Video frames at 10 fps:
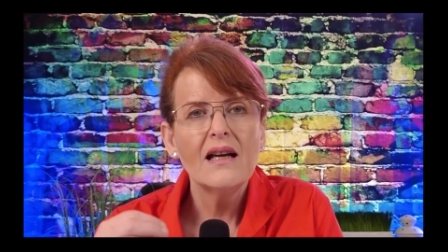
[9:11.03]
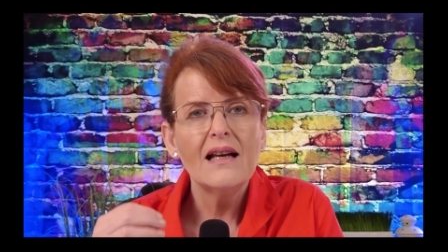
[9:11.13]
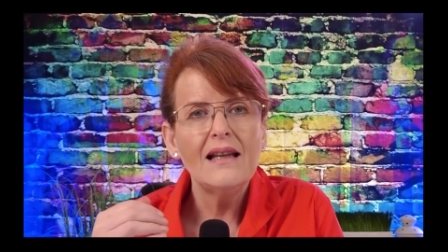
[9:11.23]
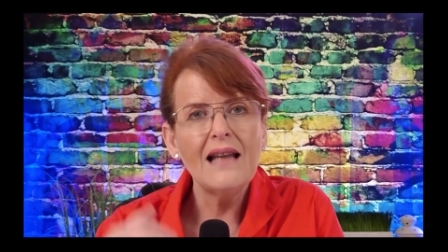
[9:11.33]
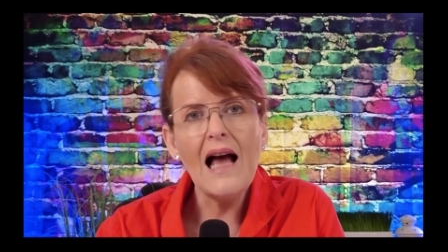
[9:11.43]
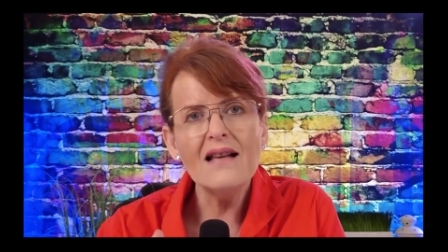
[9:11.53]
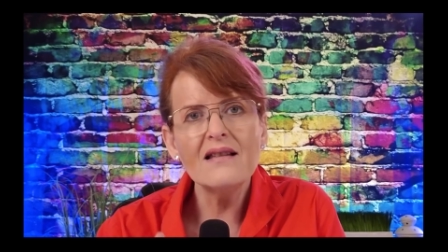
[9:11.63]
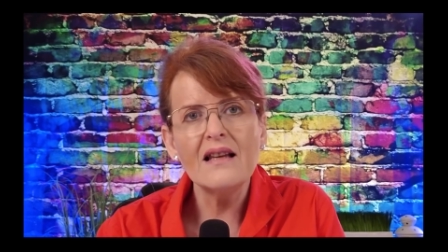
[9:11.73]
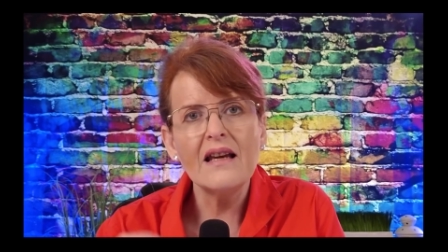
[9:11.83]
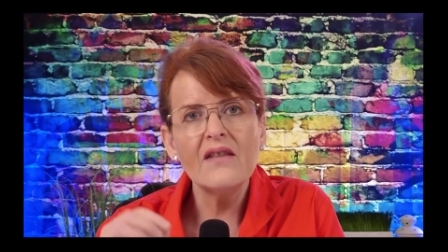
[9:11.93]

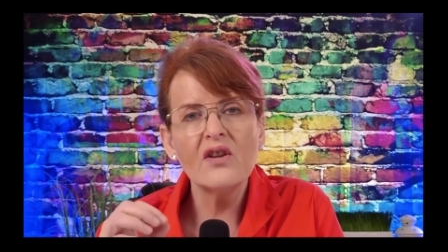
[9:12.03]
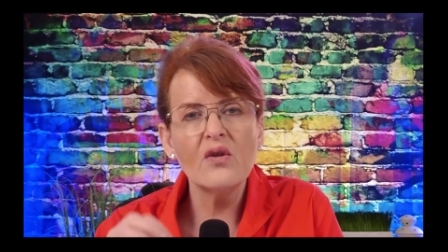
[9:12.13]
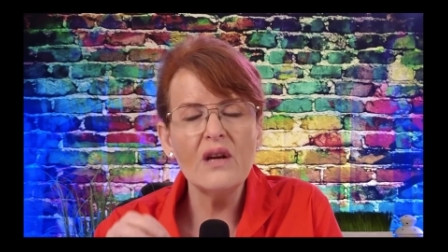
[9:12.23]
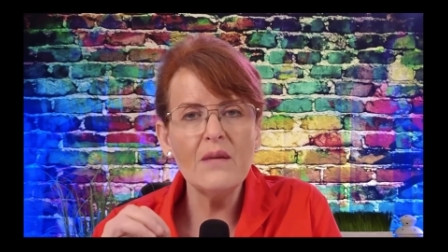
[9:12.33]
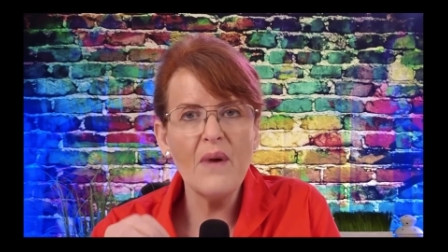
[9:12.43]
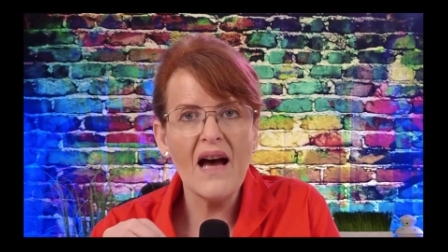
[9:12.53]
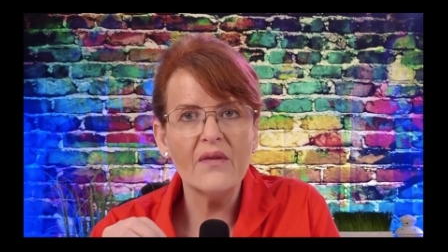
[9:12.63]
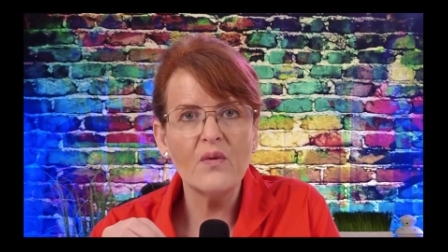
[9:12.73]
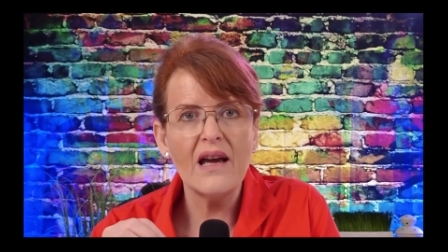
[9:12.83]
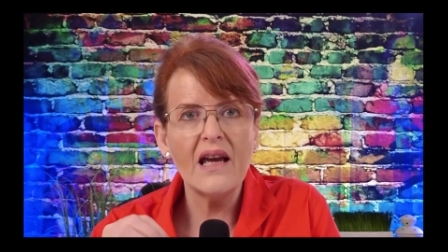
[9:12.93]
Lastly, the green
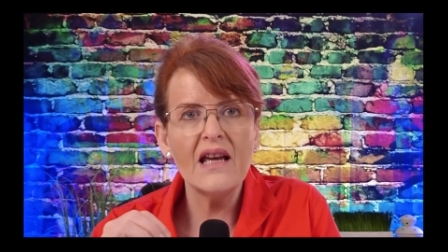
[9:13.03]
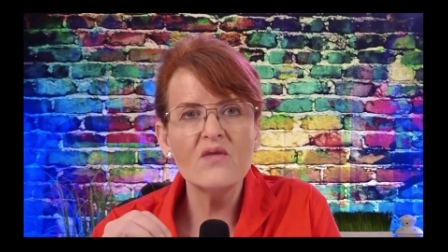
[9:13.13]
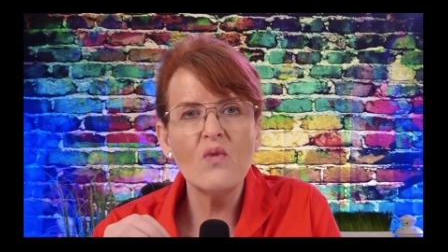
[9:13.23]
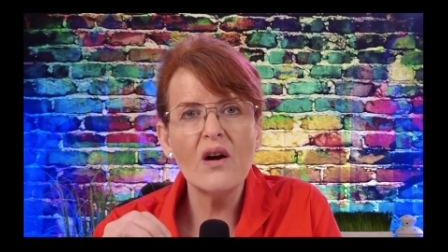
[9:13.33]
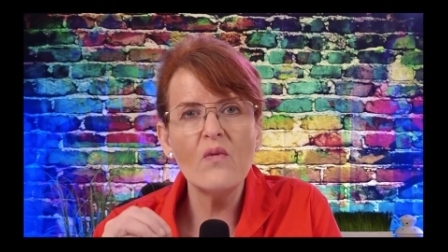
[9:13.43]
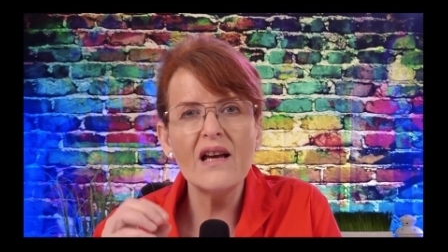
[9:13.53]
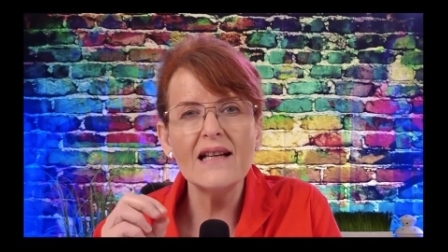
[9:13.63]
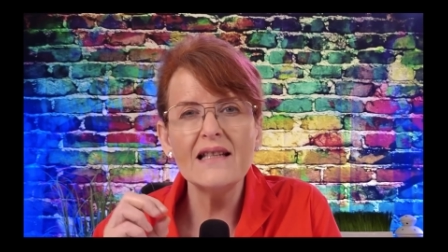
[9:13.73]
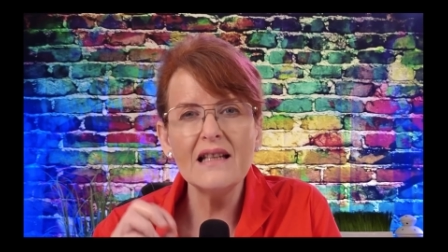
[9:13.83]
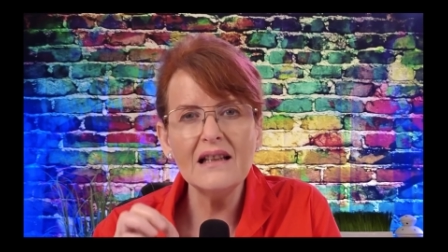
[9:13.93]
pathway is where we
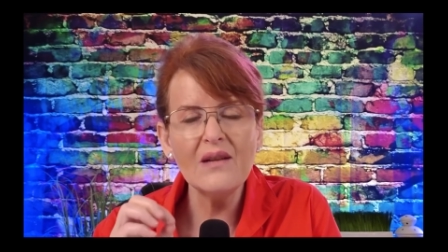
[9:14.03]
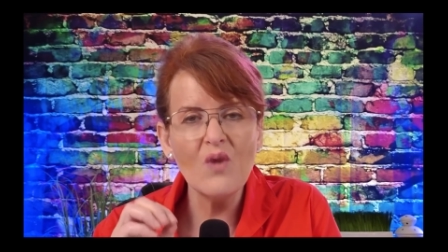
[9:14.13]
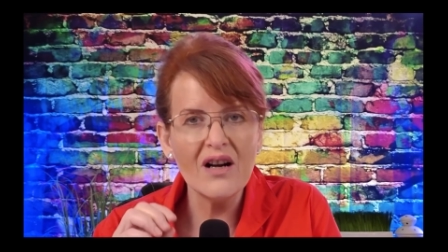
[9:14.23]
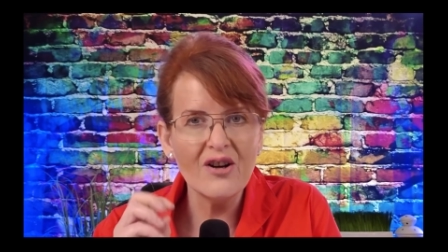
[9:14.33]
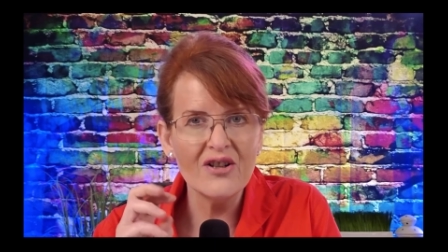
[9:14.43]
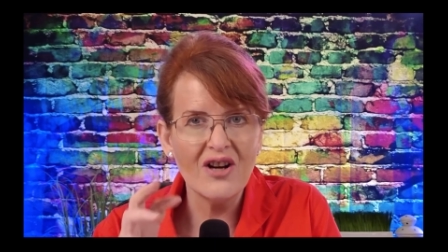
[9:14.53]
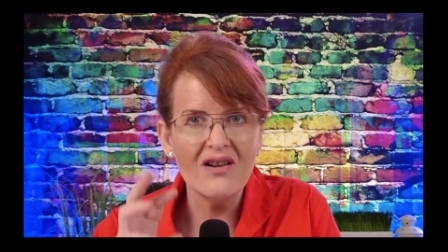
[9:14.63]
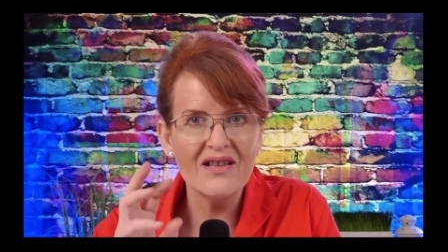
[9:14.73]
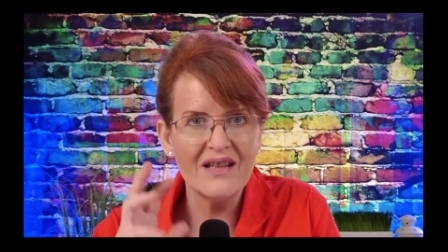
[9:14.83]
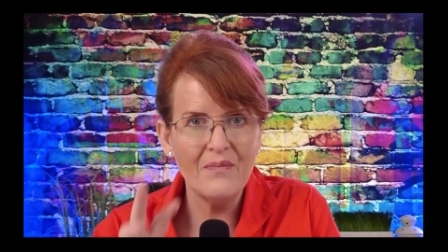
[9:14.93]
ideally want our
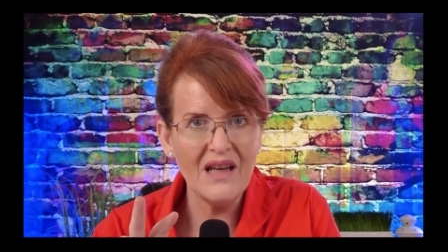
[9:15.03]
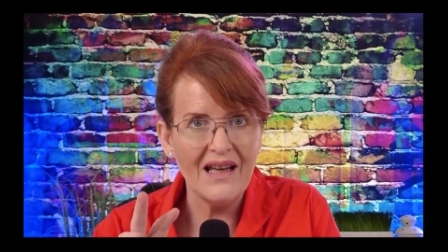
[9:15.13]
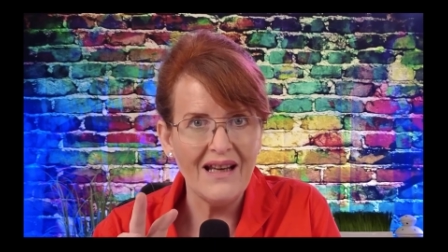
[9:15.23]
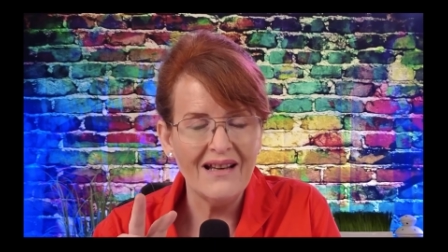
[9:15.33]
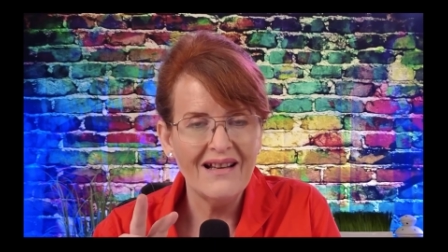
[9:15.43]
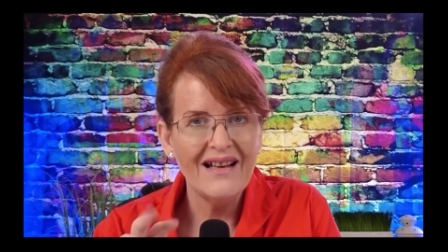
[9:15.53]
dogs to be.